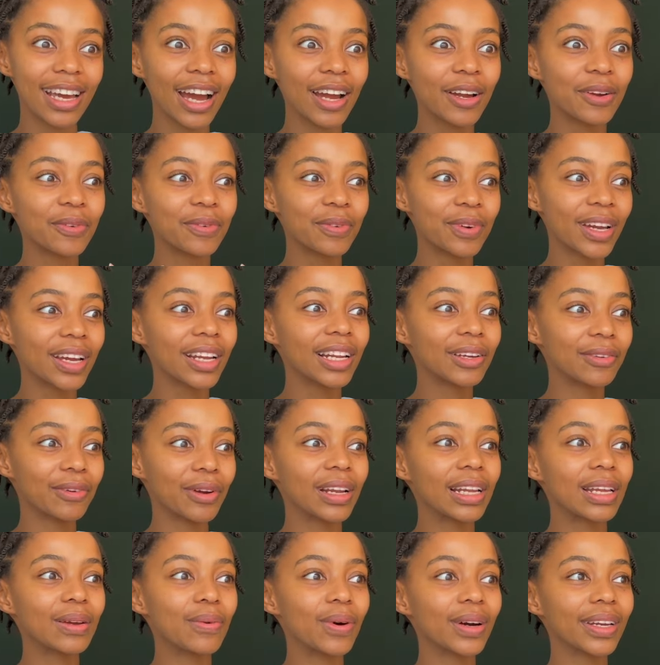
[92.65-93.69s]
I really,
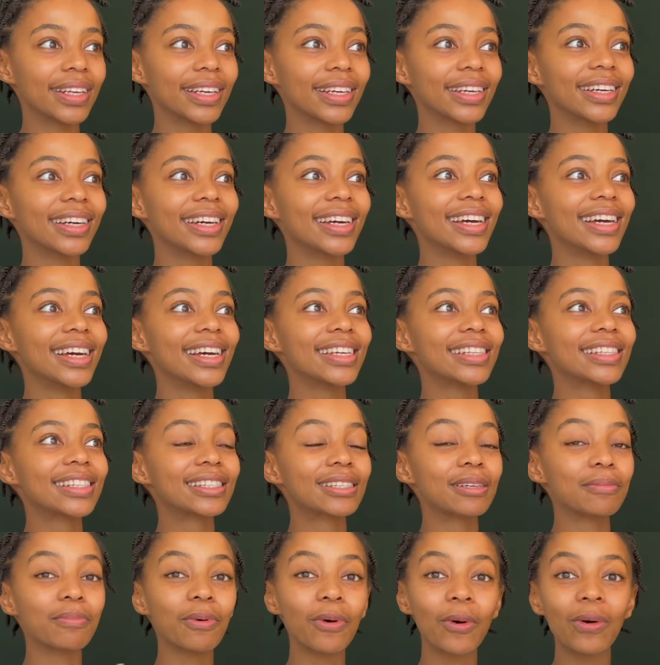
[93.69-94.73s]
really want to
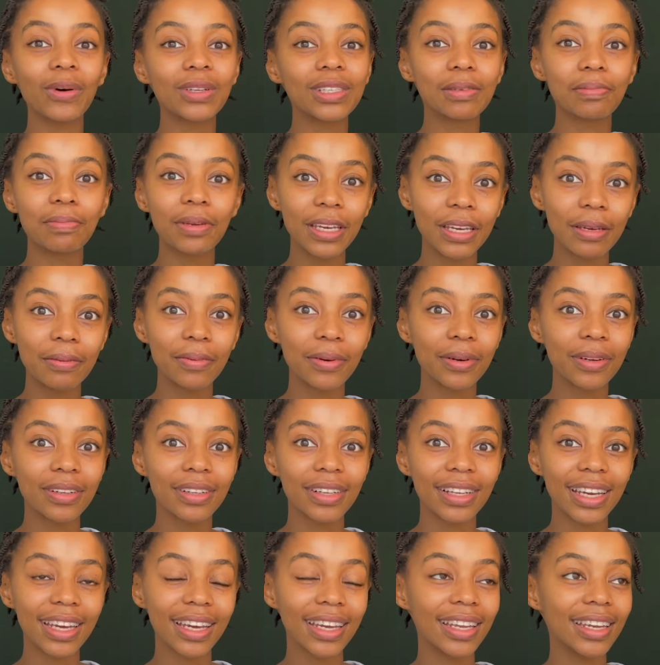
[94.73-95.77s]
support
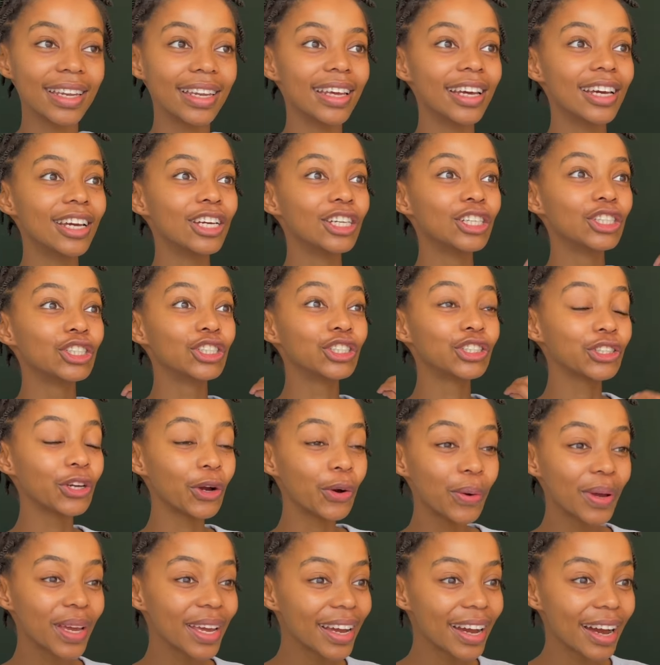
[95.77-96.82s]
people in
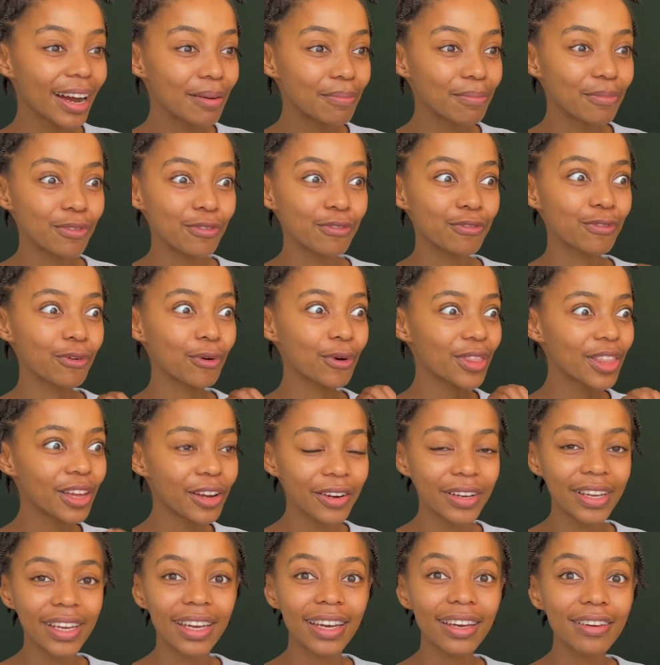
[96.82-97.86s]
showing up for
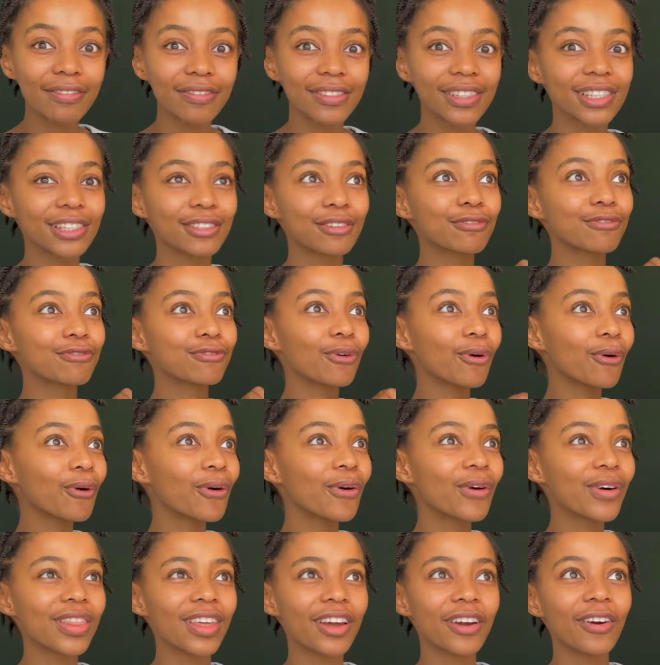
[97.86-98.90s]
their gifts,
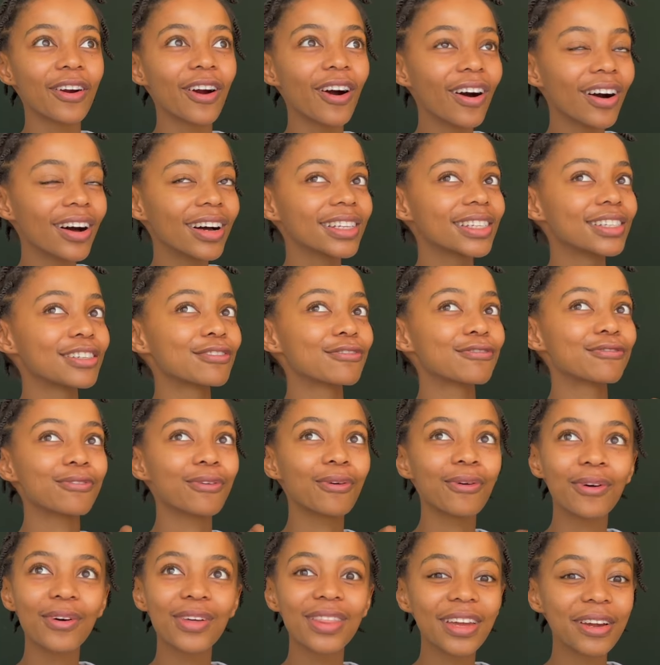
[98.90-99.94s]
for their art,
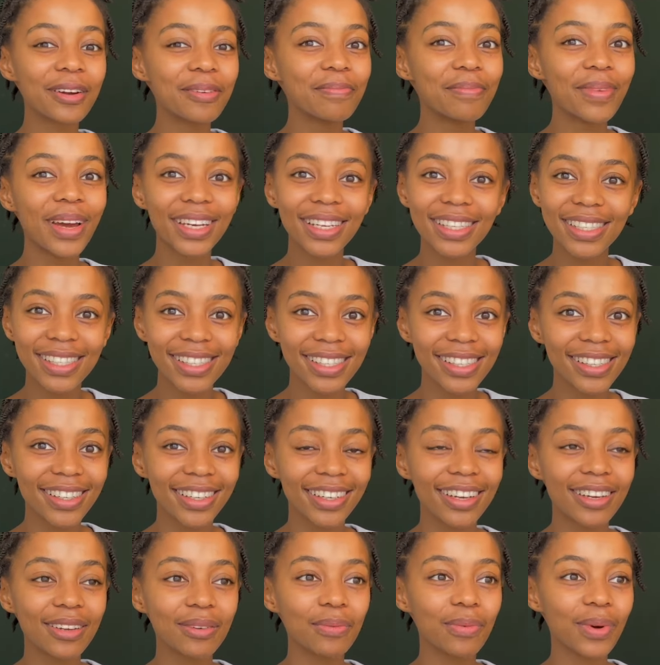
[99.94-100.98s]
for their medicine
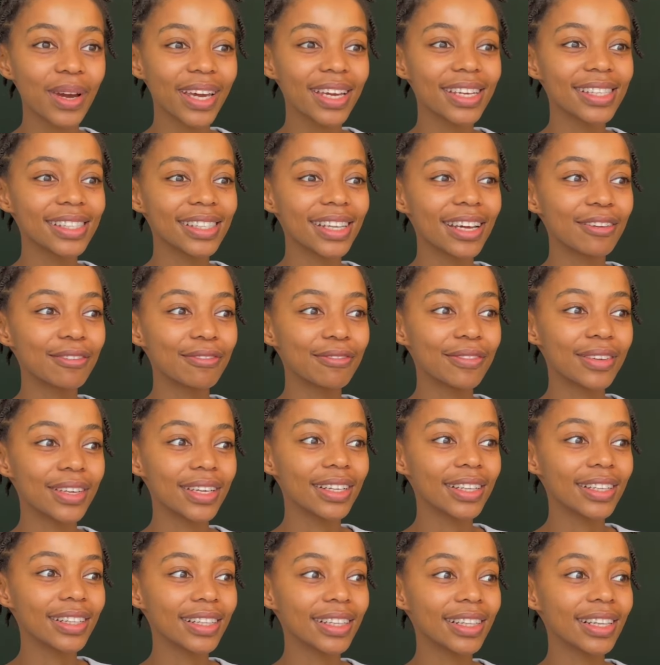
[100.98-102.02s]
in ways that
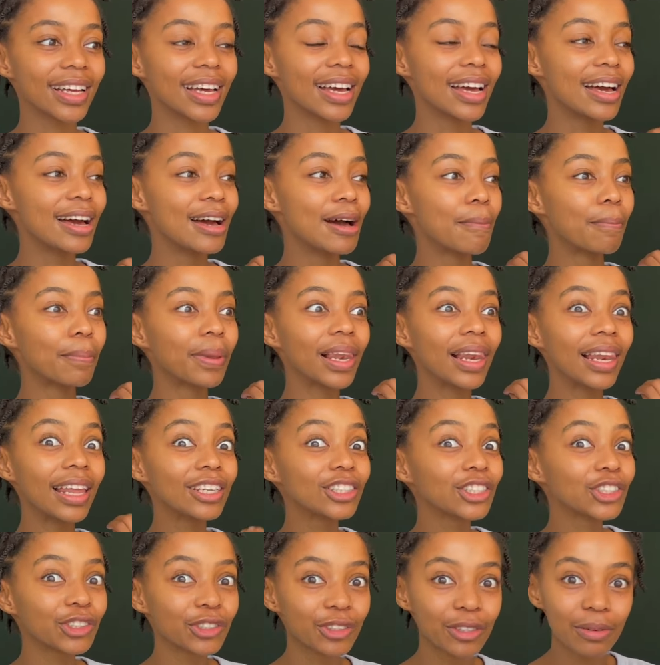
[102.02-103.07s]
feel
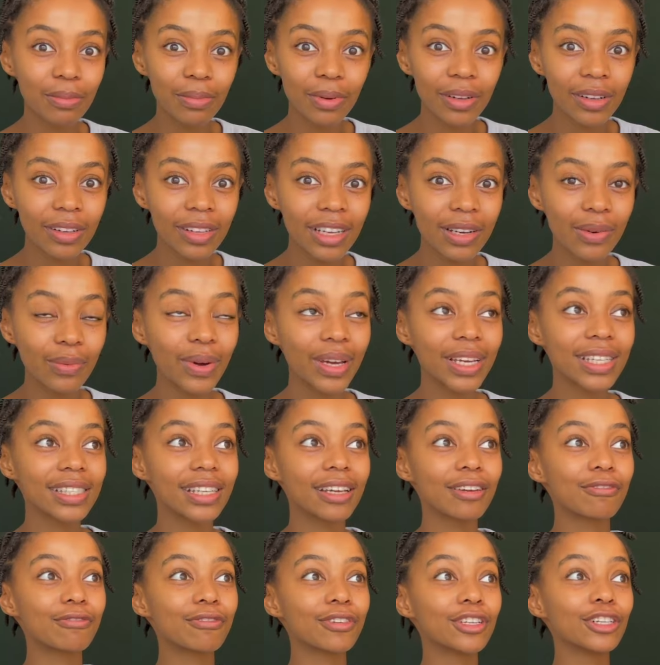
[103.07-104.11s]
pleasurable, in ways
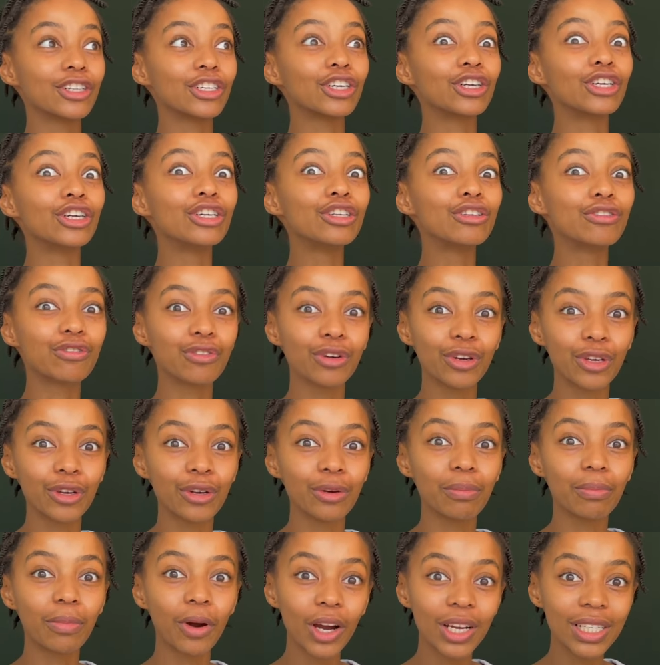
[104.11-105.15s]
that feel good for your
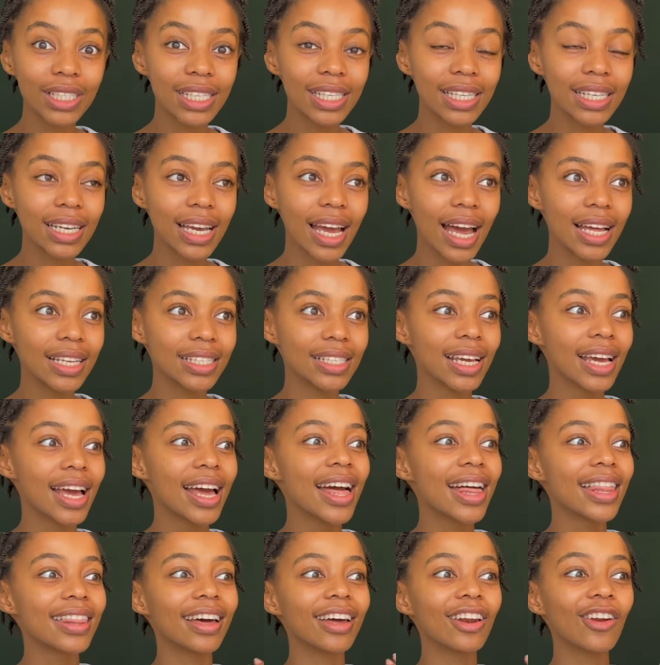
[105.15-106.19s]
body and
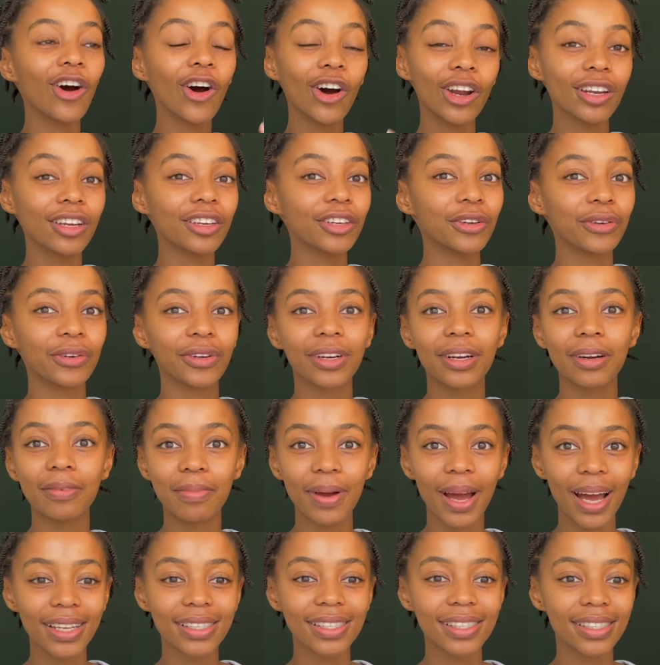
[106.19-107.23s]
that honor your
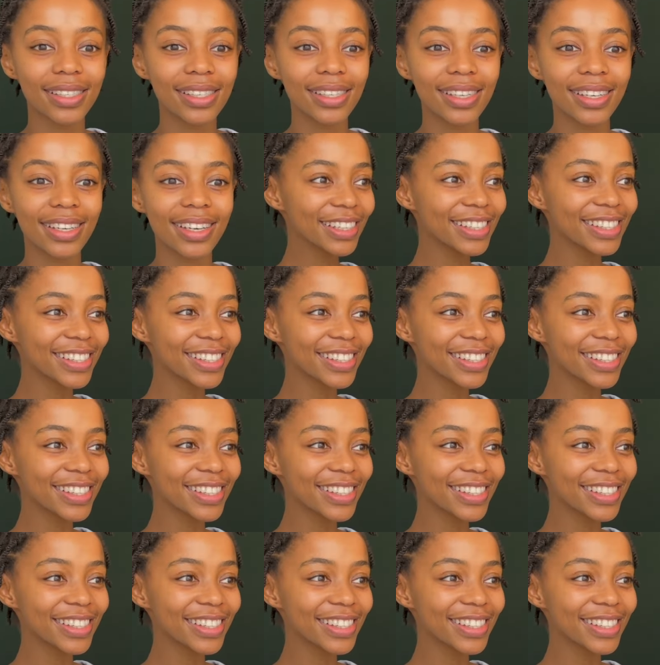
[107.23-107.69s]
capacity.